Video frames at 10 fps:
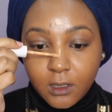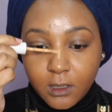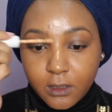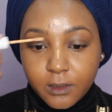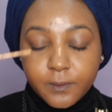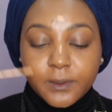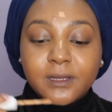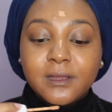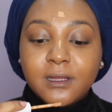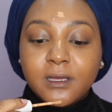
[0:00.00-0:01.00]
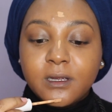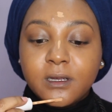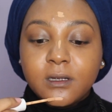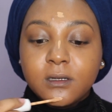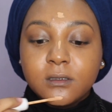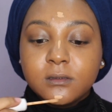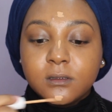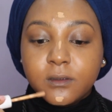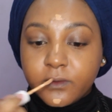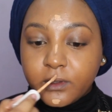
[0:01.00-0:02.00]
a little bit there,
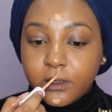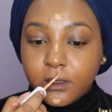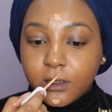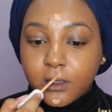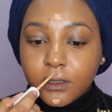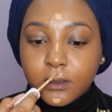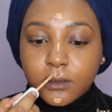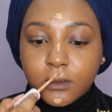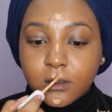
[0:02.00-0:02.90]
over here,